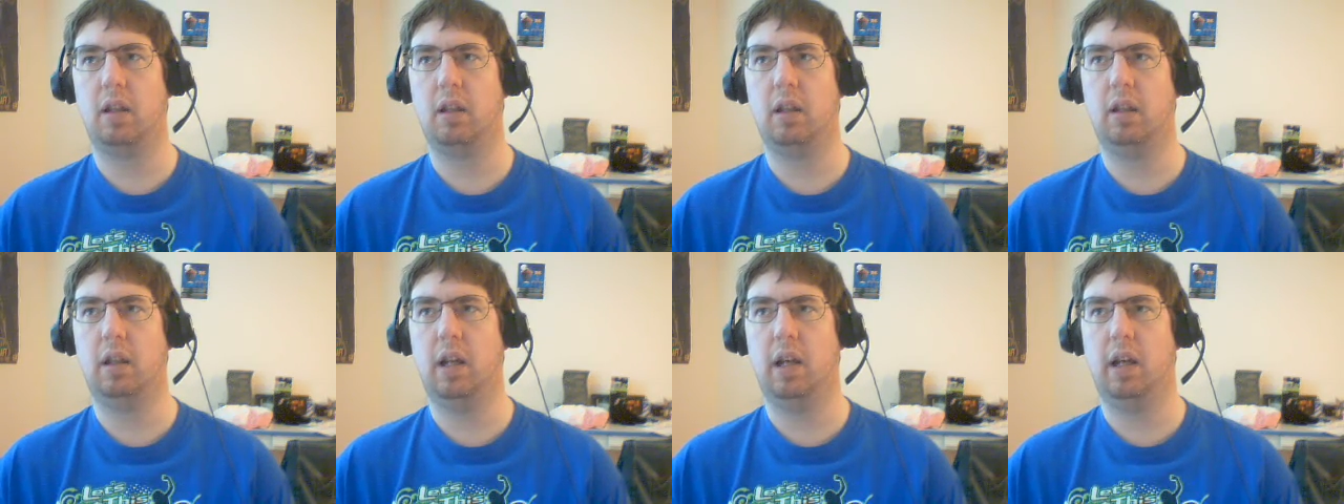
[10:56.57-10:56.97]

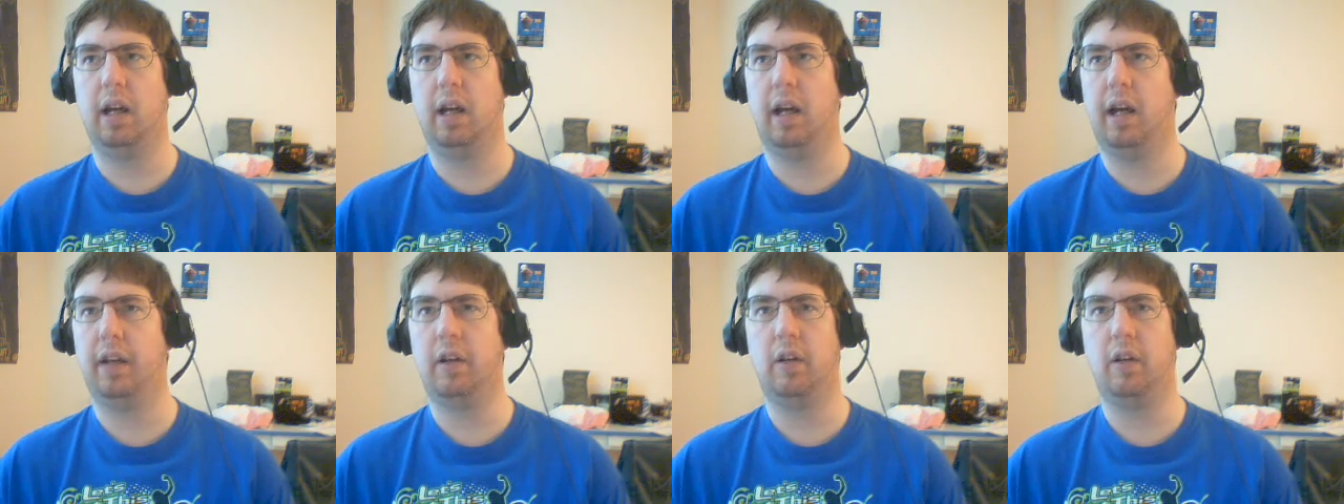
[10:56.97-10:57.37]

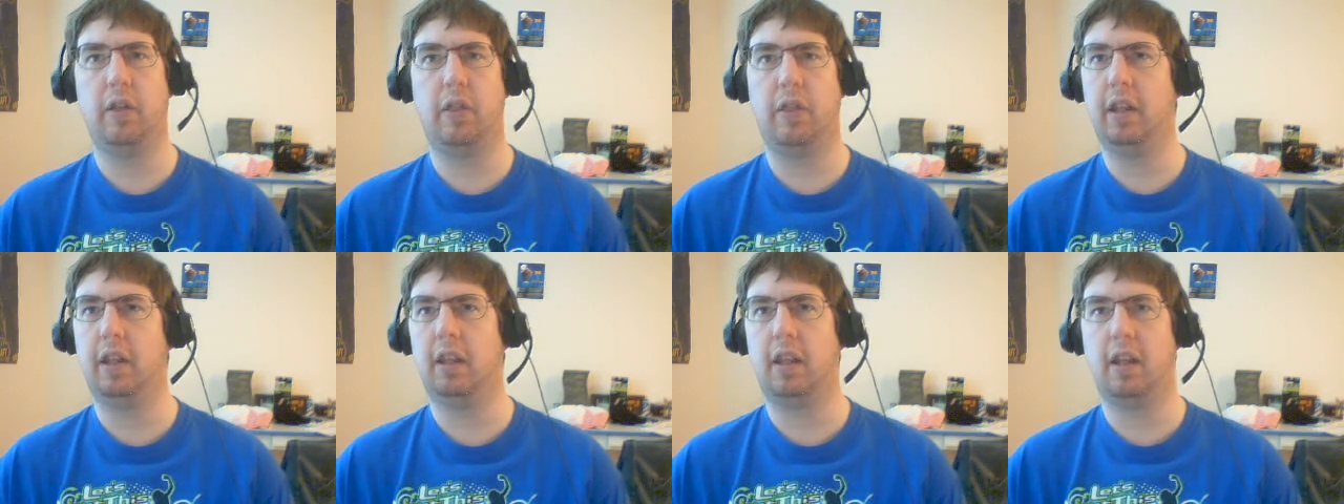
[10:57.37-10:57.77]
Yeah, I don't
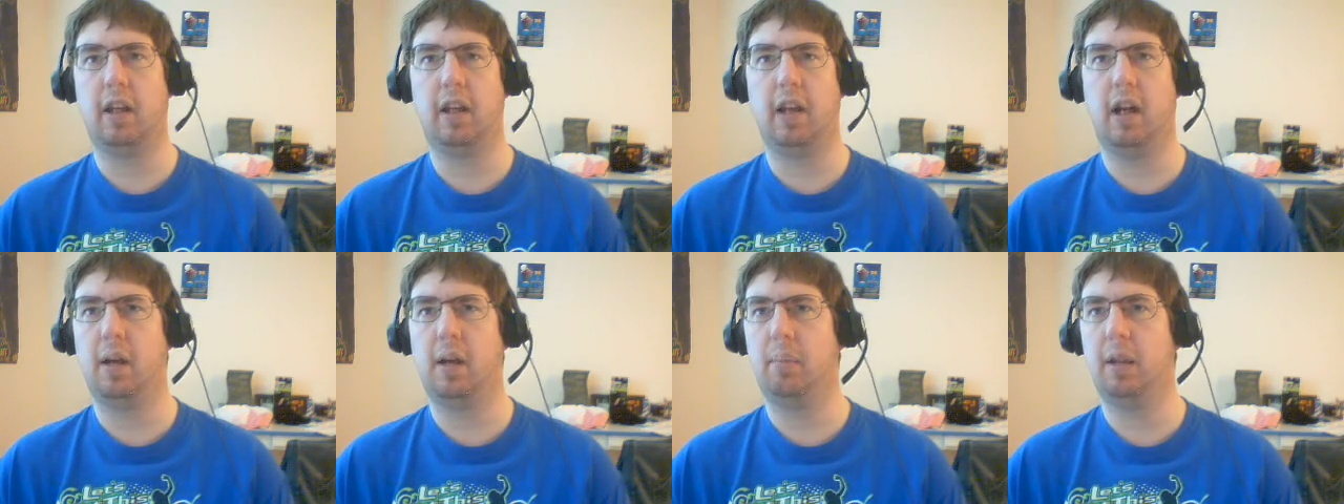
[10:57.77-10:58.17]
think the
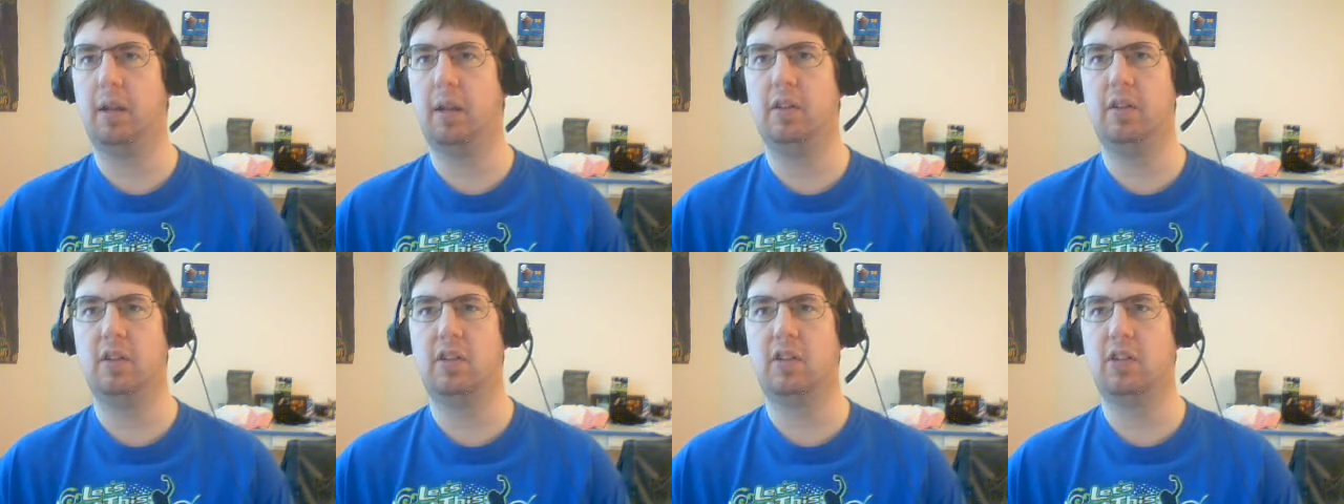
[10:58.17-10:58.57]

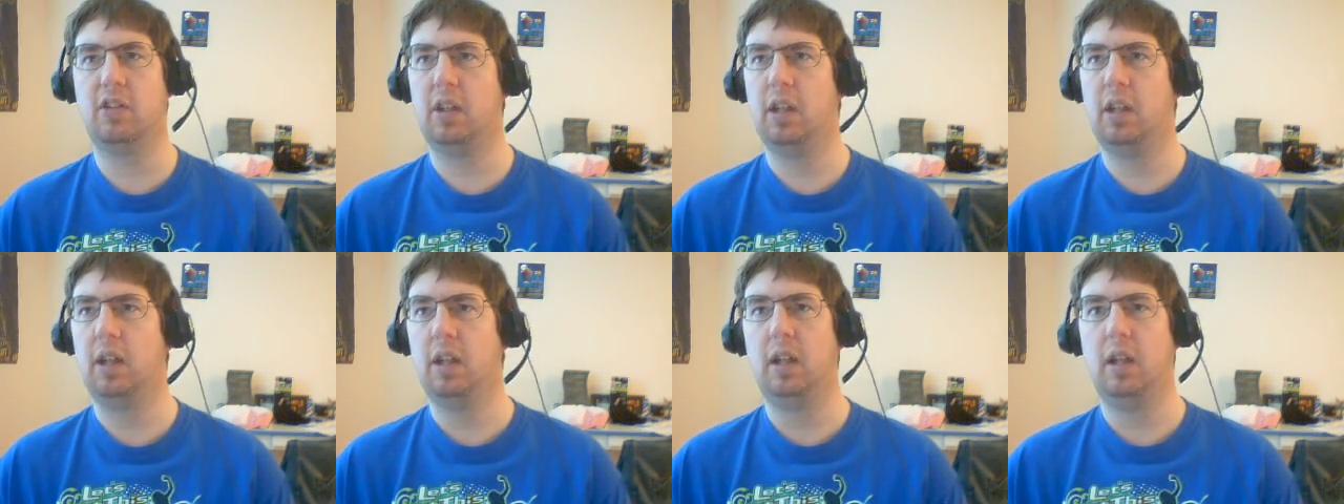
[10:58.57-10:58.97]

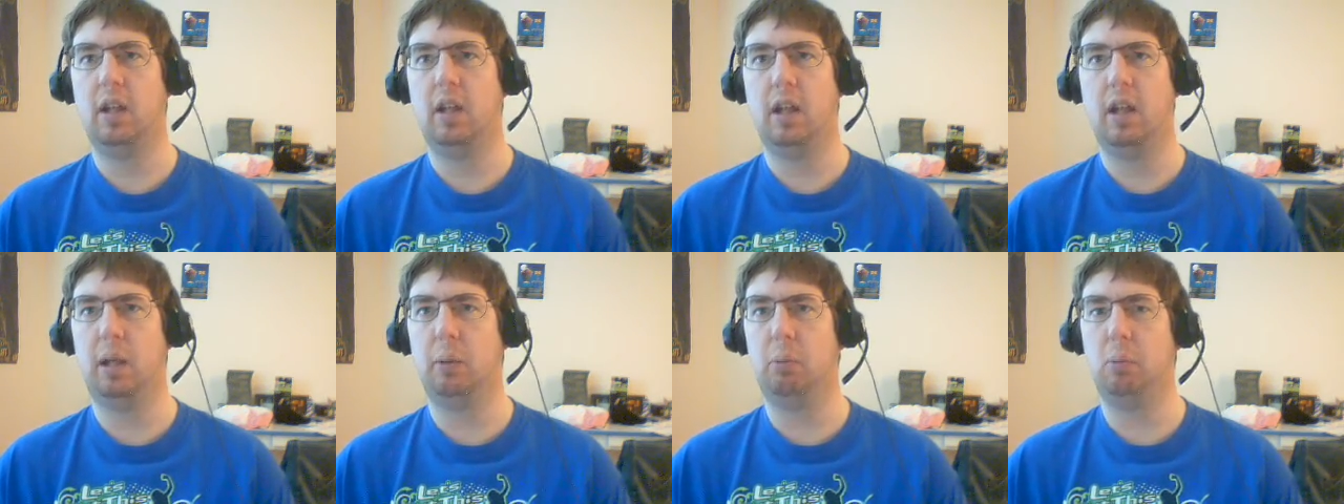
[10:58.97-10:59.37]
Goblins
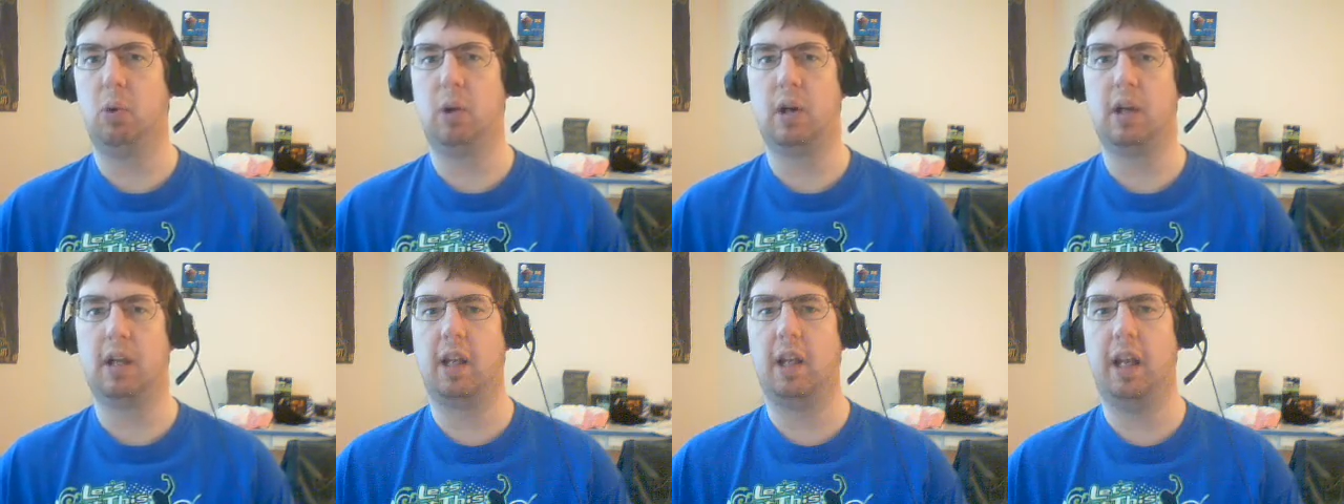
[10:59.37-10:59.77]
and
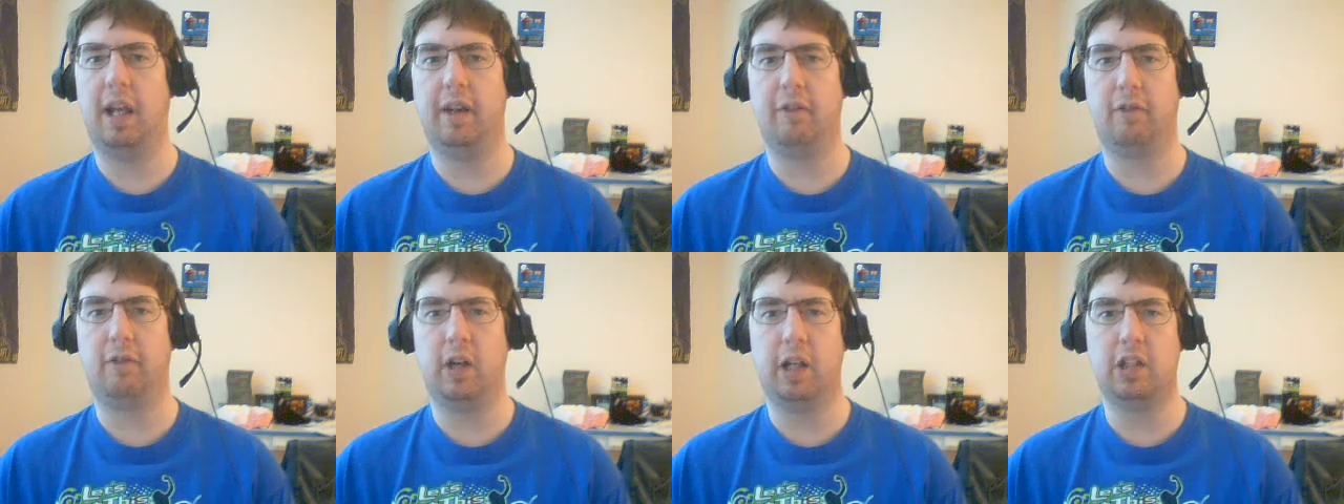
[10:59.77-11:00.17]
Worgen
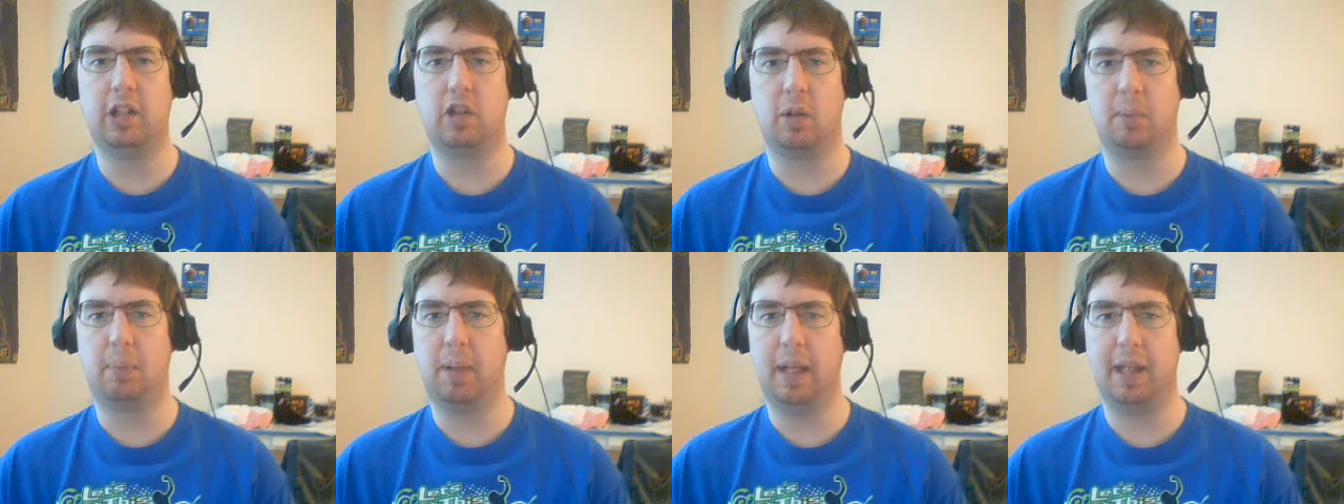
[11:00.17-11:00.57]
have
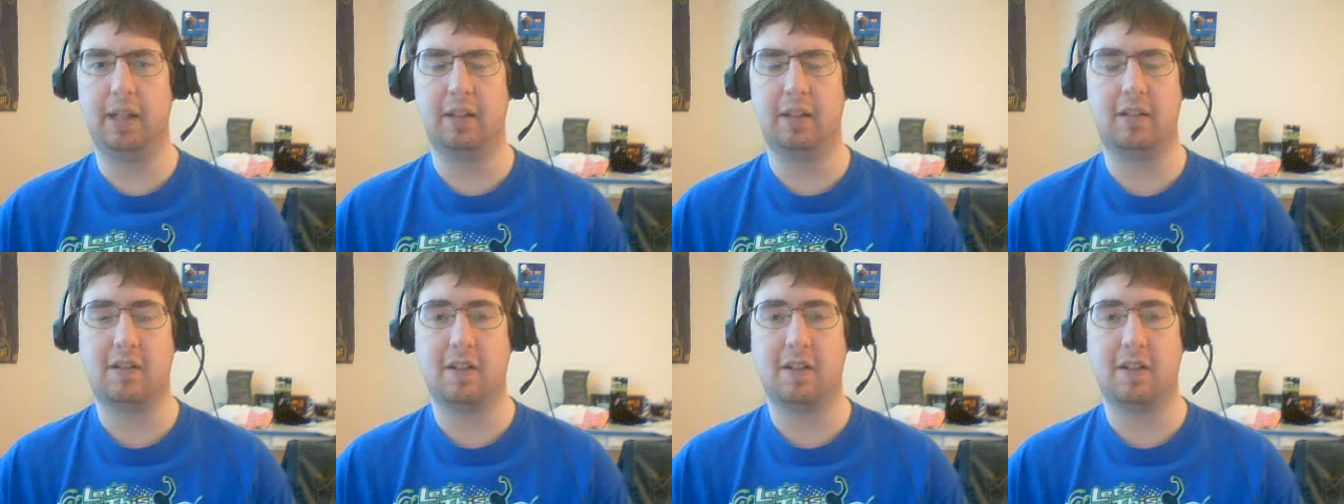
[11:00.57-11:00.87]
racial pets.